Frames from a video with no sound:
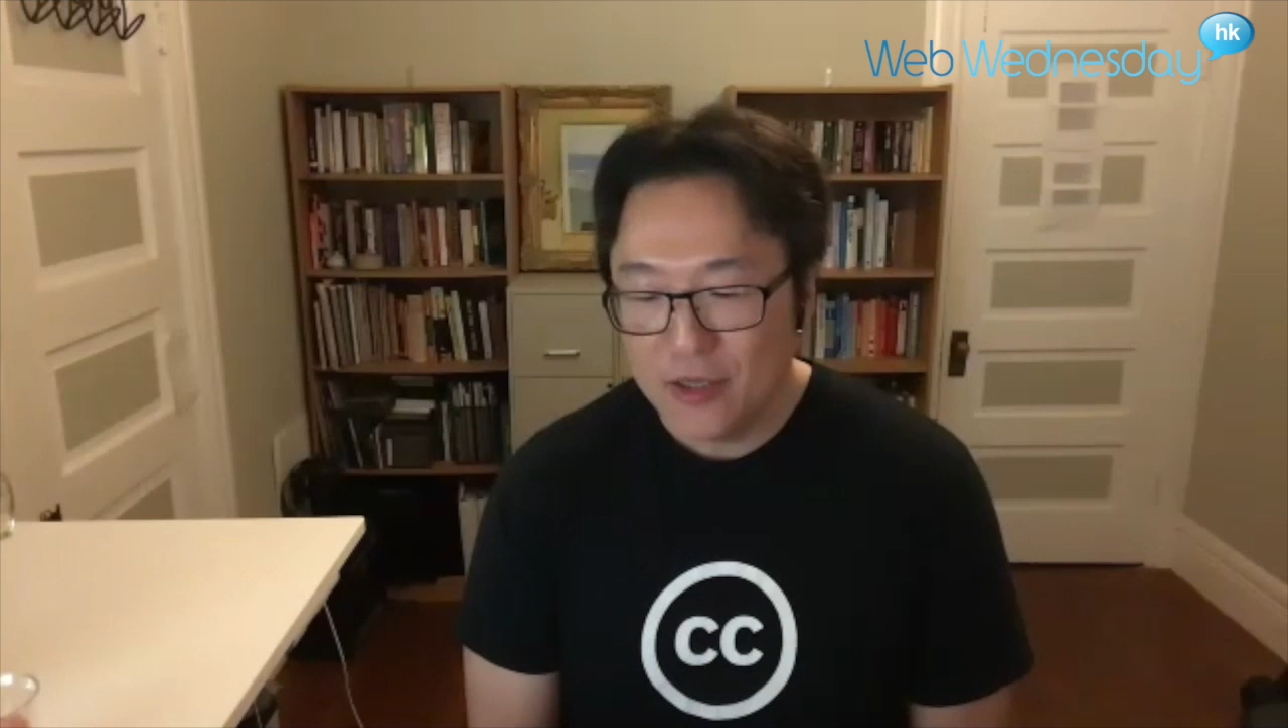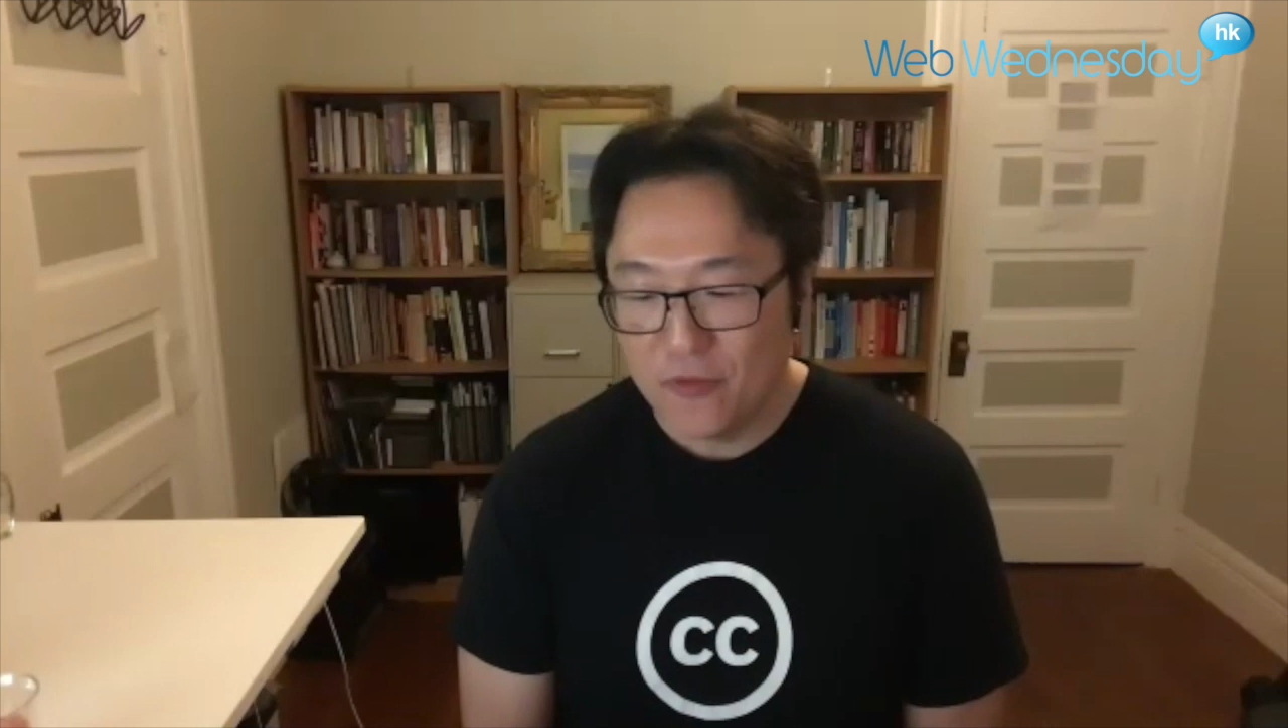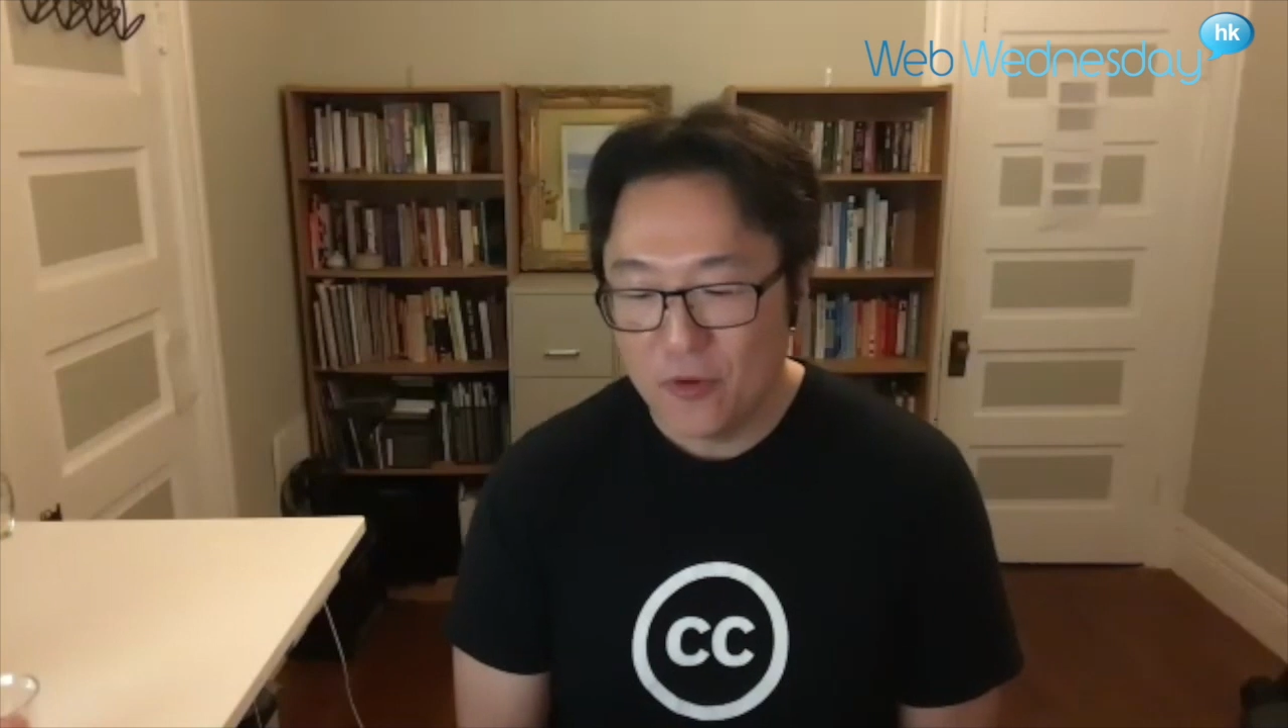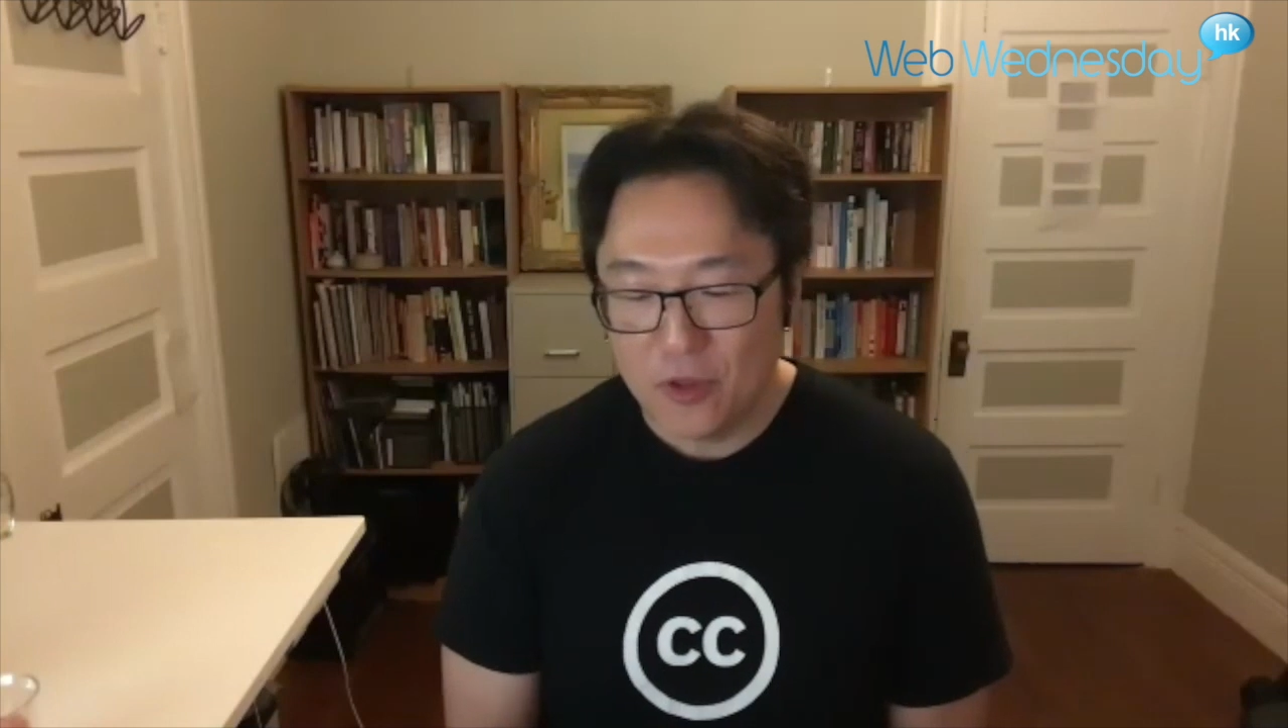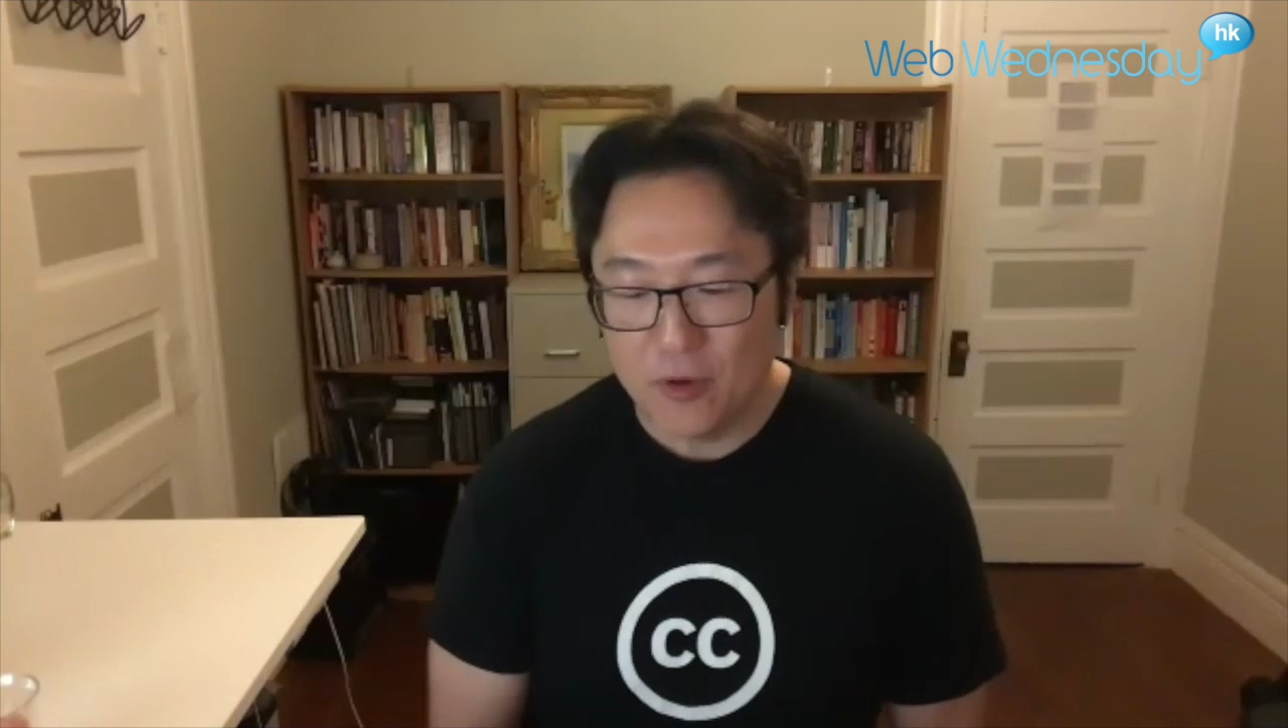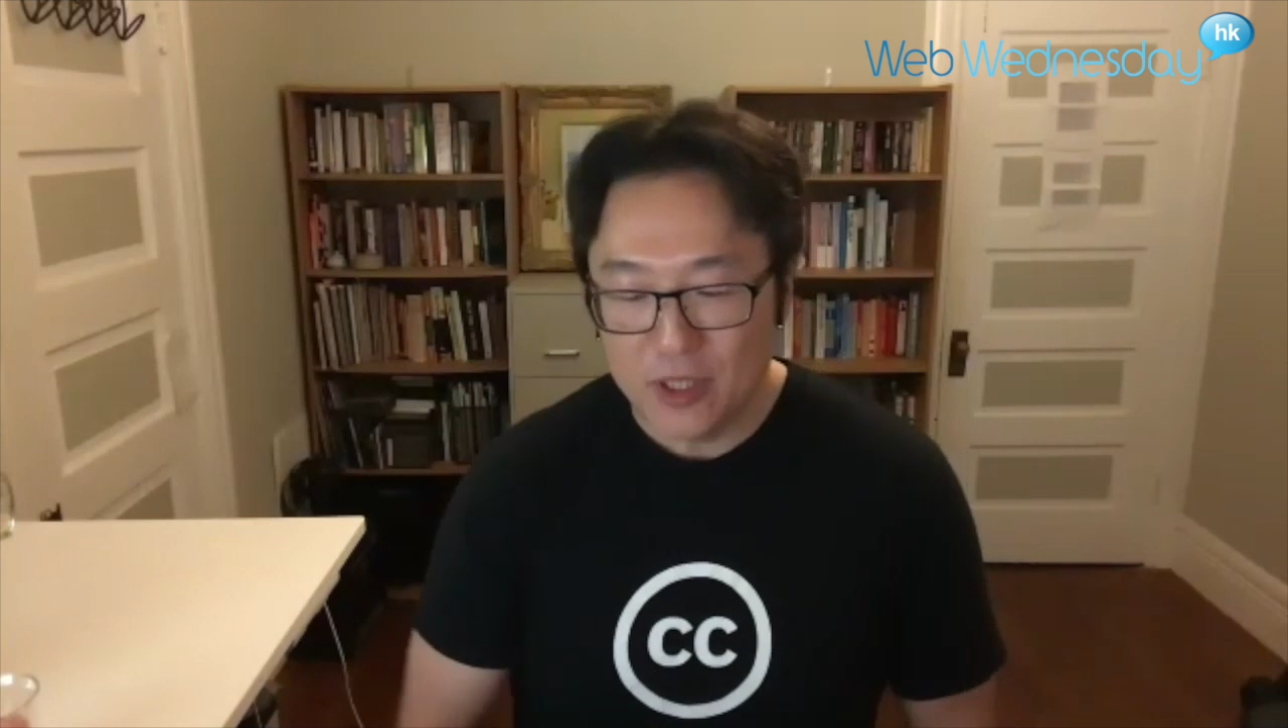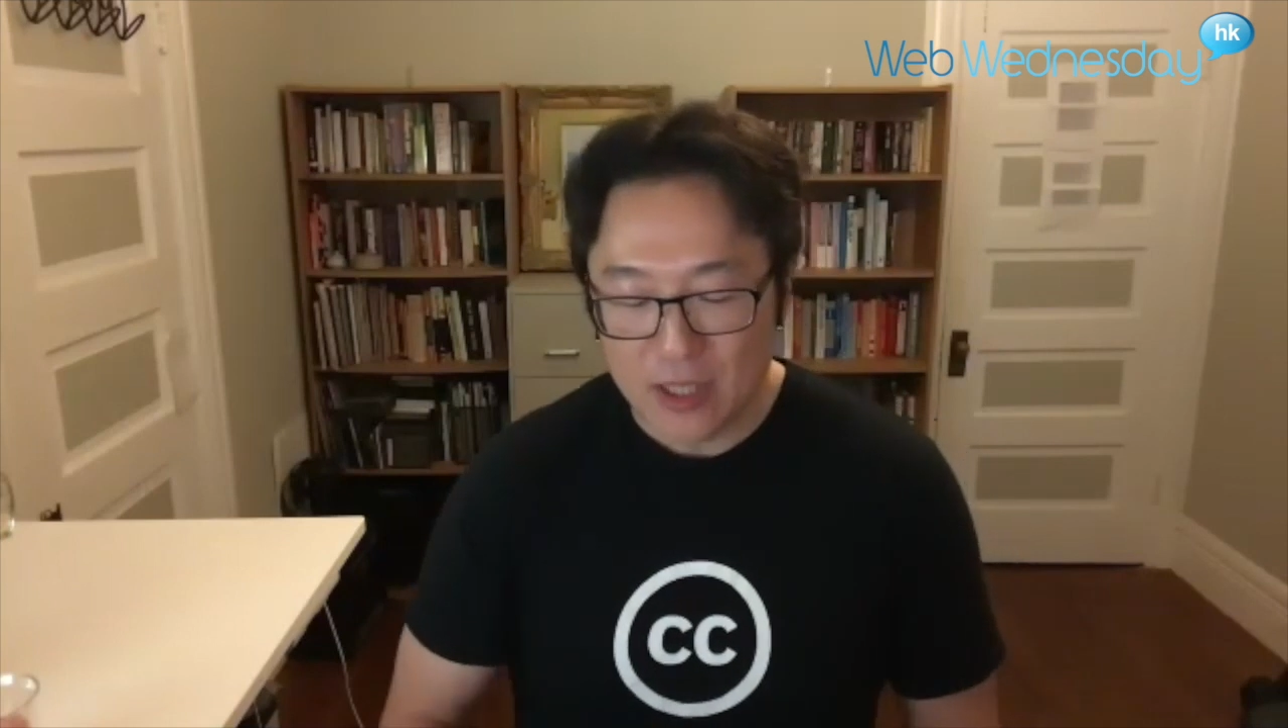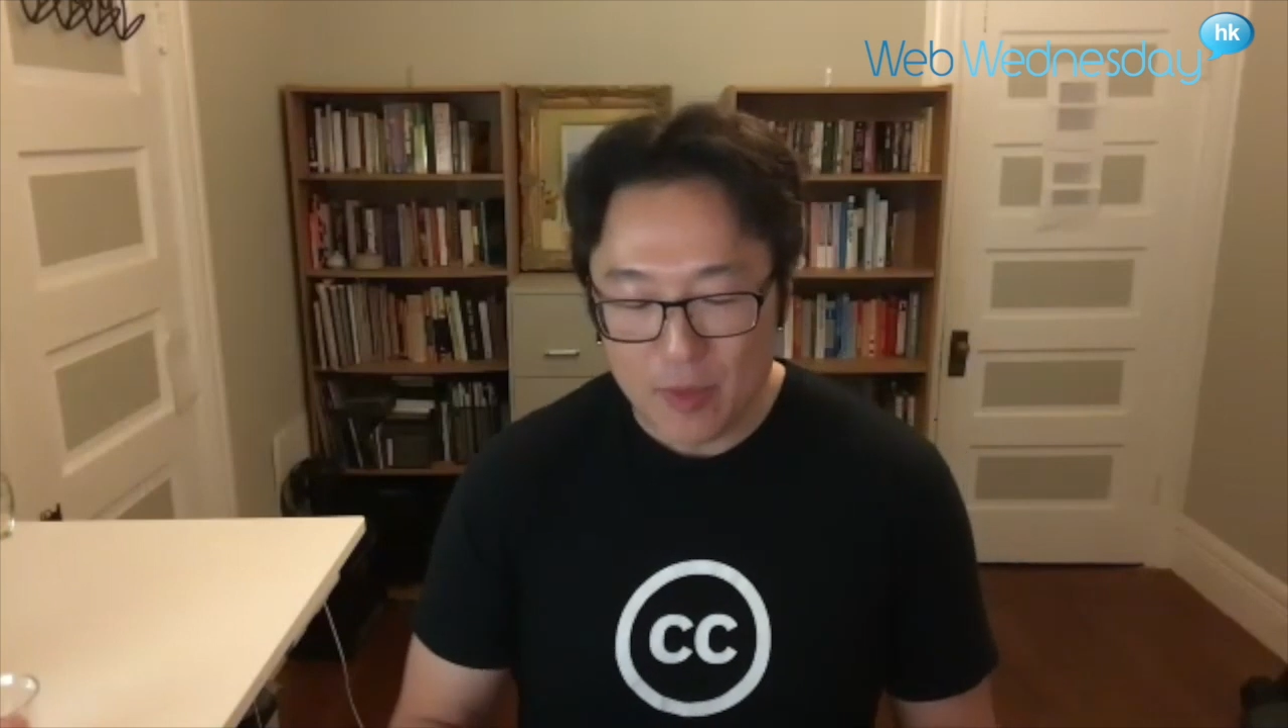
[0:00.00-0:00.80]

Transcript: different theories.